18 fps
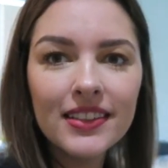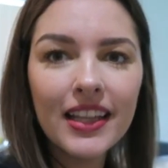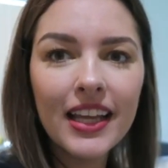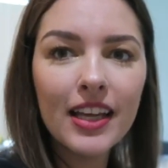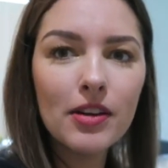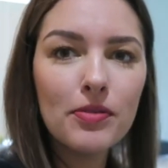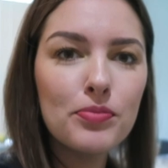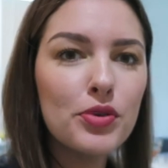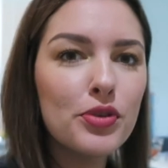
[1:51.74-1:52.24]

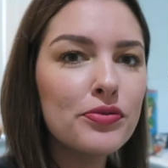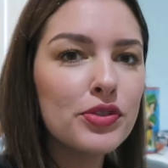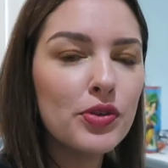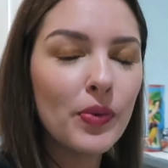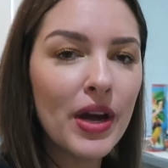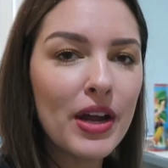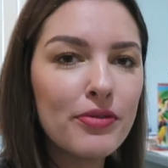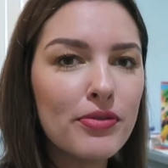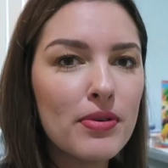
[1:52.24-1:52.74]
like moved
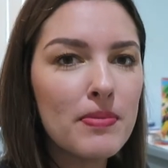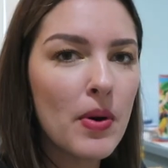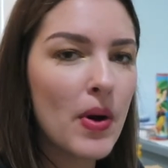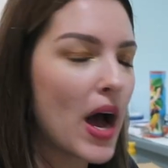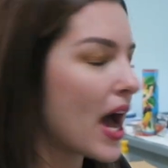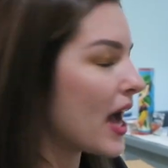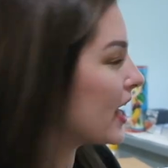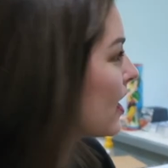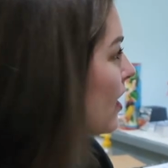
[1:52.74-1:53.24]
away from
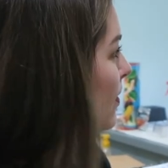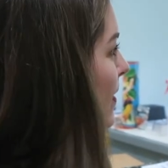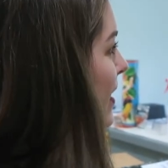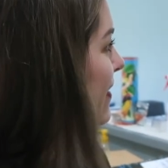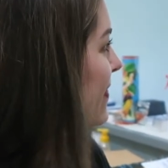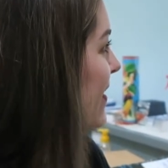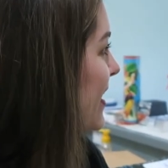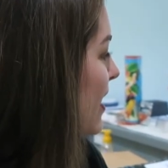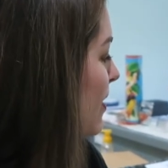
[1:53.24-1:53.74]
Ohio,
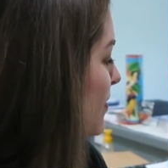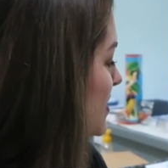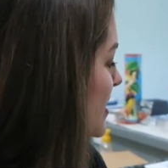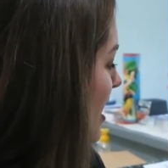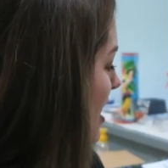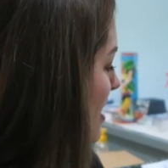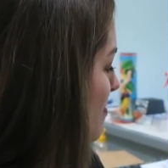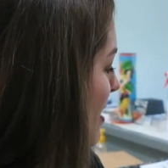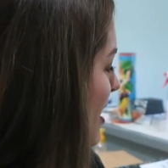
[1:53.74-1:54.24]
and then I was
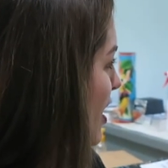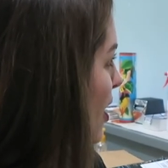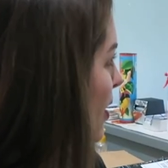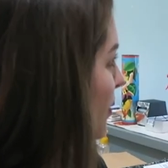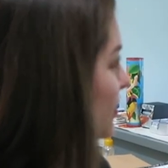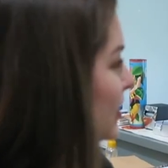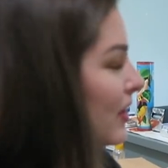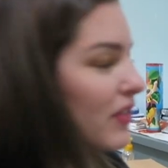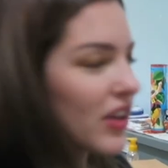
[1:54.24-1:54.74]
on my
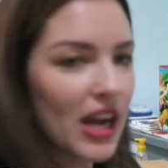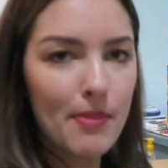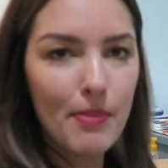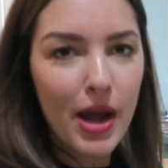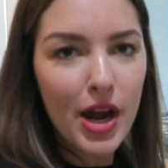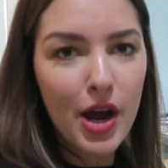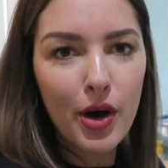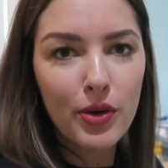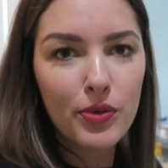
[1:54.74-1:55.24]
own, living on
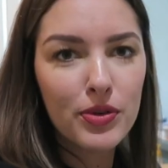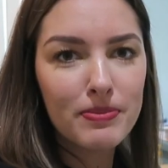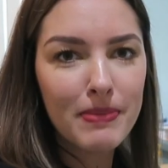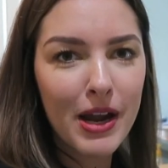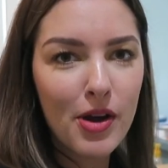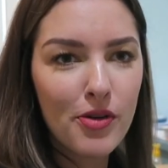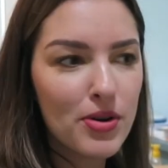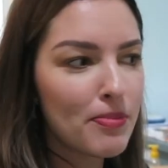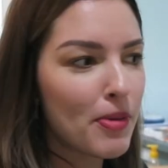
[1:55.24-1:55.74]
my own with
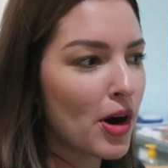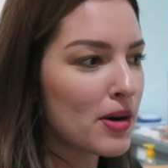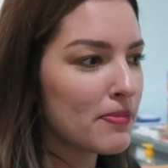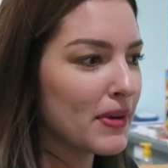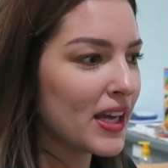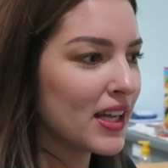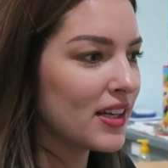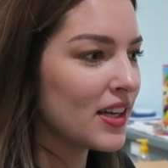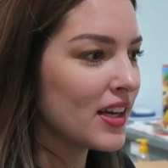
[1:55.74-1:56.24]
my own apartment.